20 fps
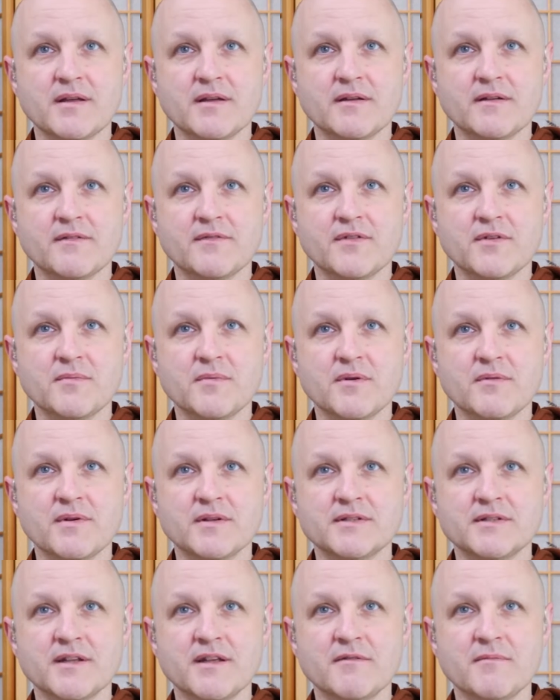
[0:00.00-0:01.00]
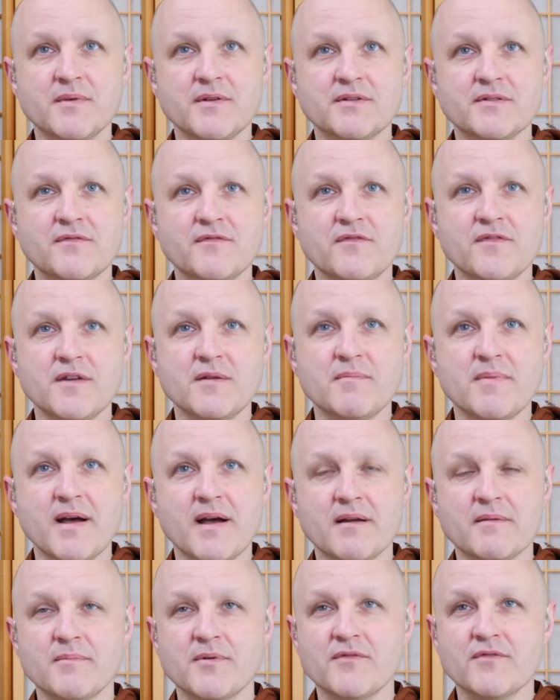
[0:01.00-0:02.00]
If someone wants to give me some
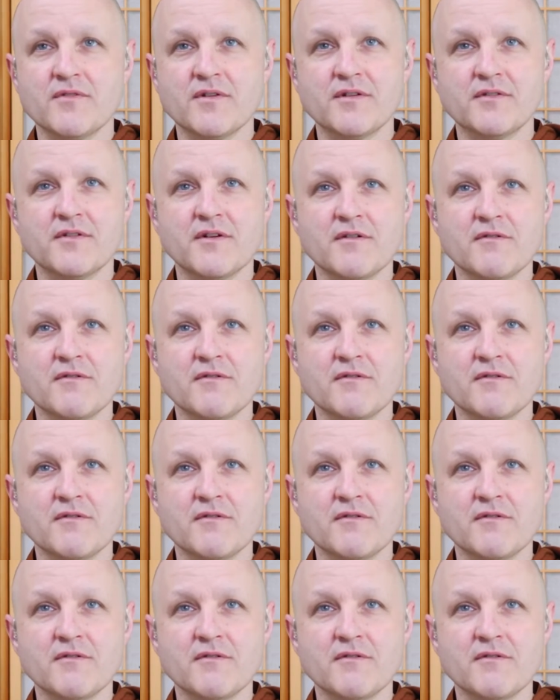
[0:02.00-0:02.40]
feedback before I start